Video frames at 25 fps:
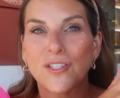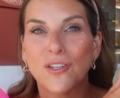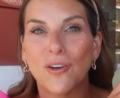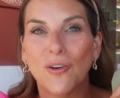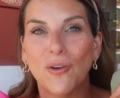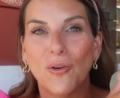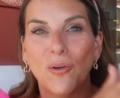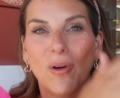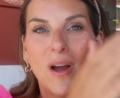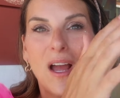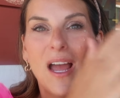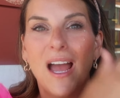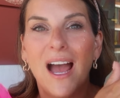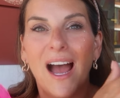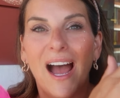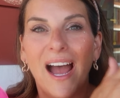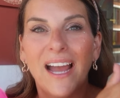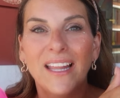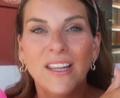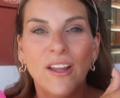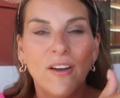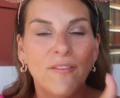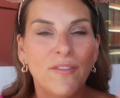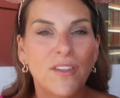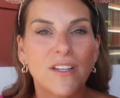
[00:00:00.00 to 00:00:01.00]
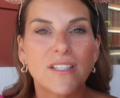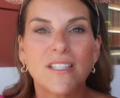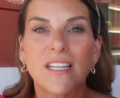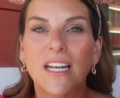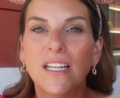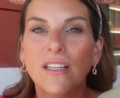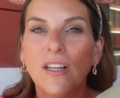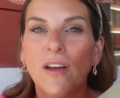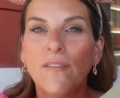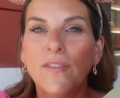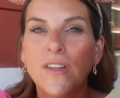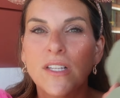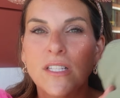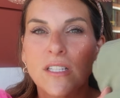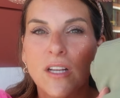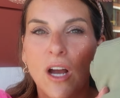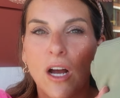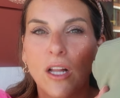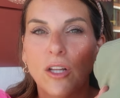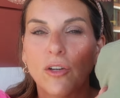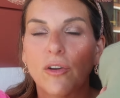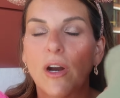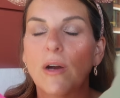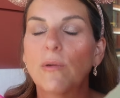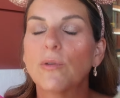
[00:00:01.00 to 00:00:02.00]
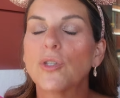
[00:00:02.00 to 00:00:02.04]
so I love this and I love this color.